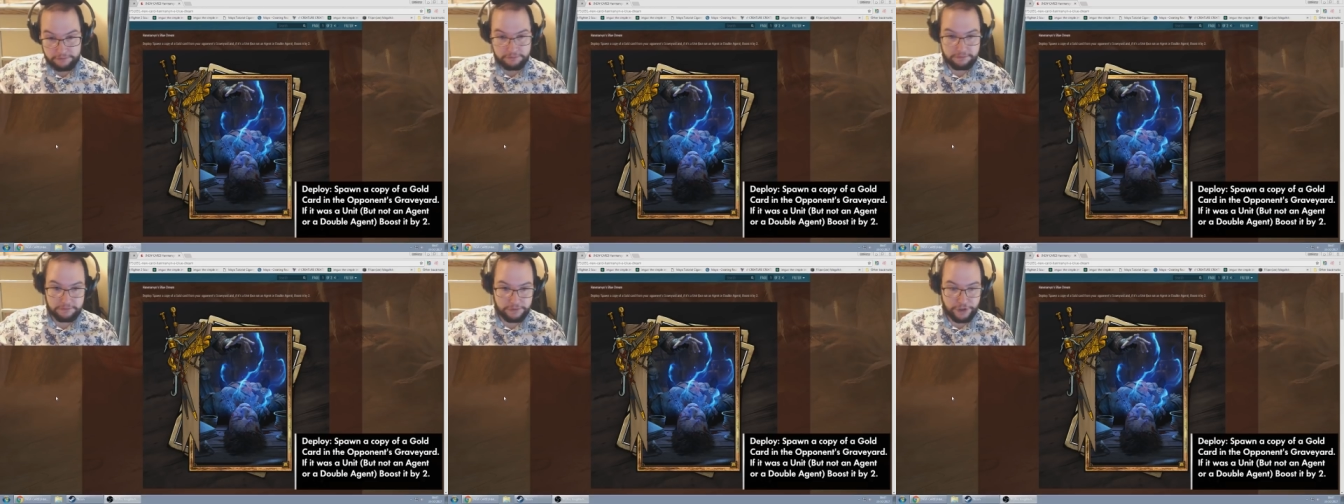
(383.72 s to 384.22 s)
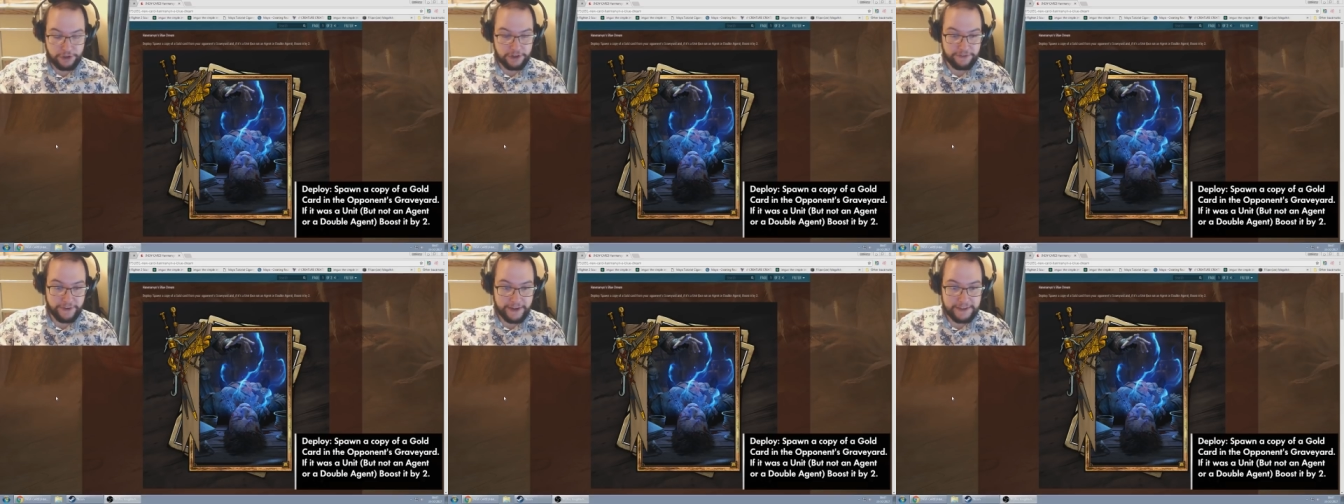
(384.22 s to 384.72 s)
you're going to
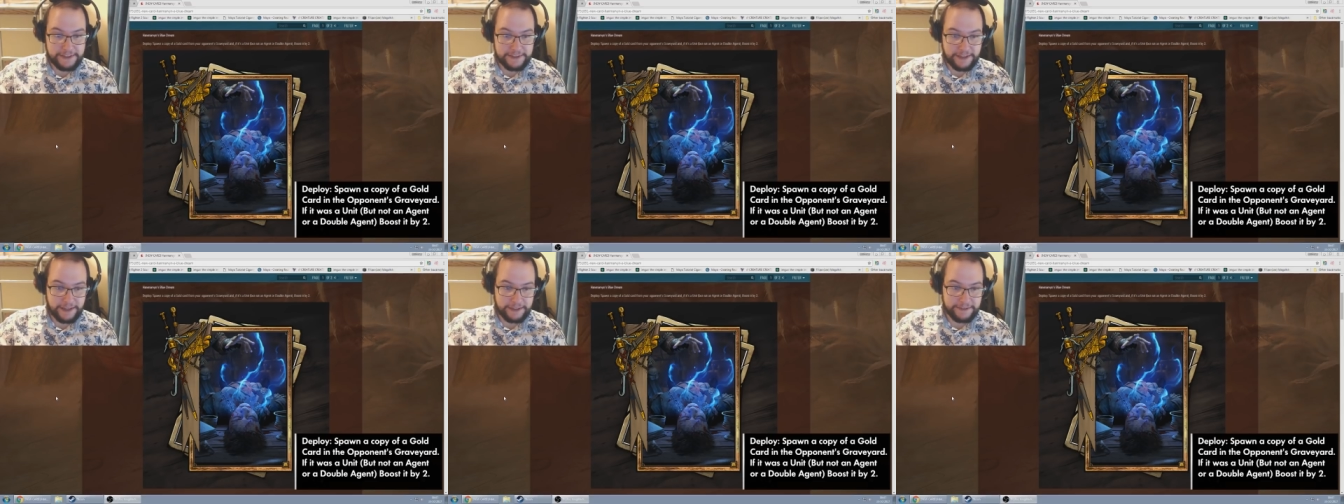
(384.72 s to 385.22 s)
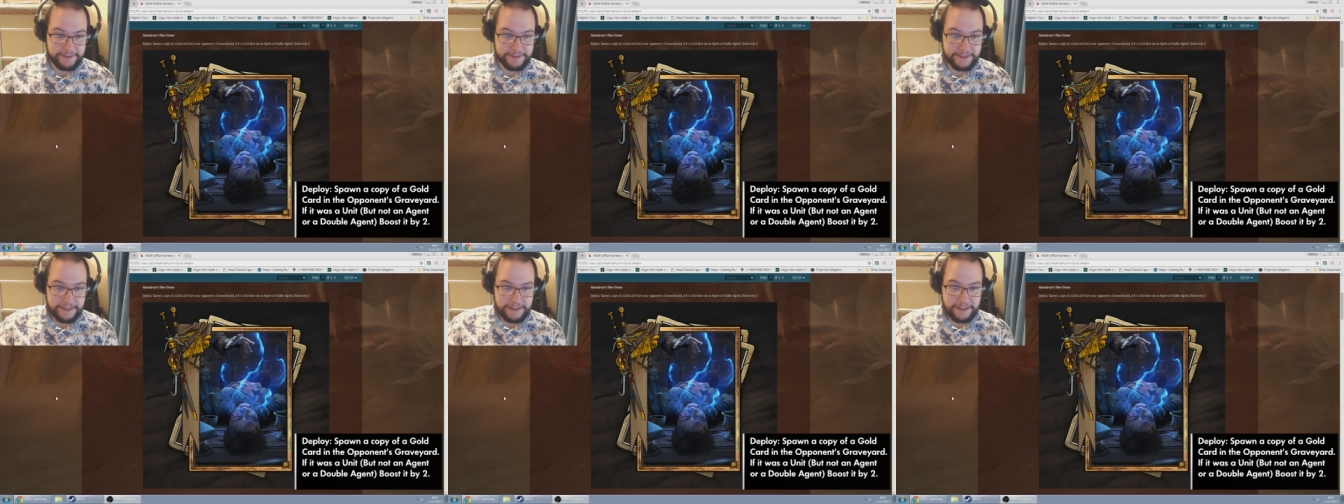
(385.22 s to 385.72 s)
face, and
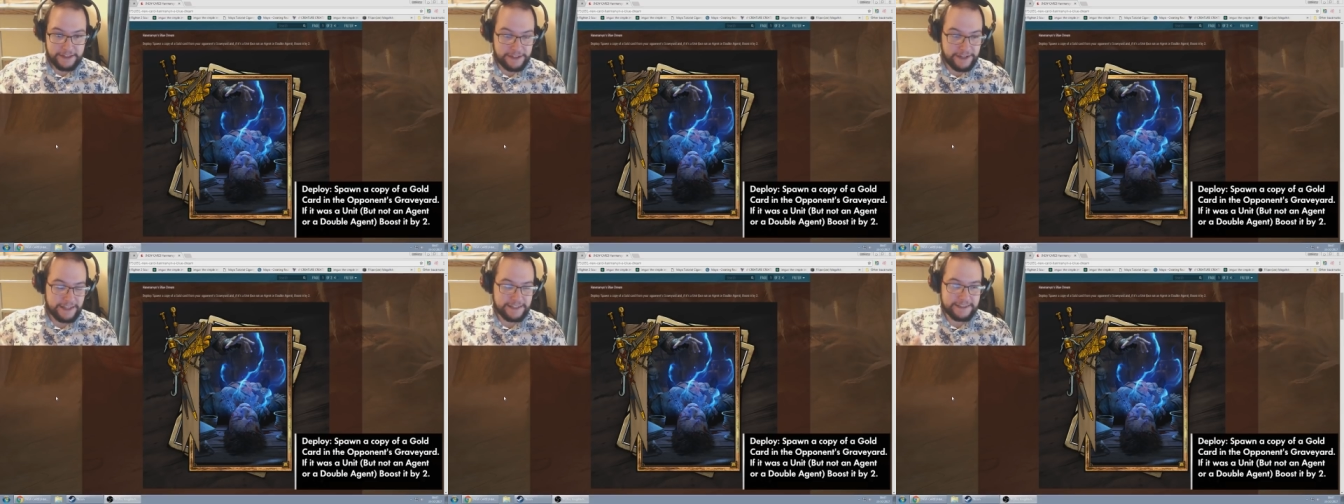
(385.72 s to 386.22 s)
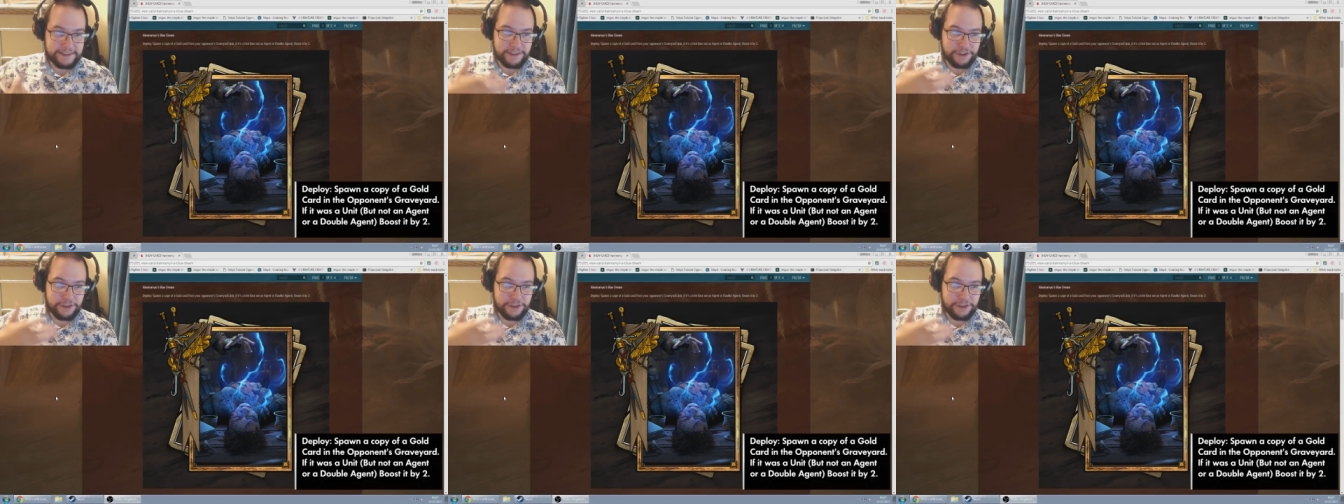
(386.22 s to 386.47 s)
unless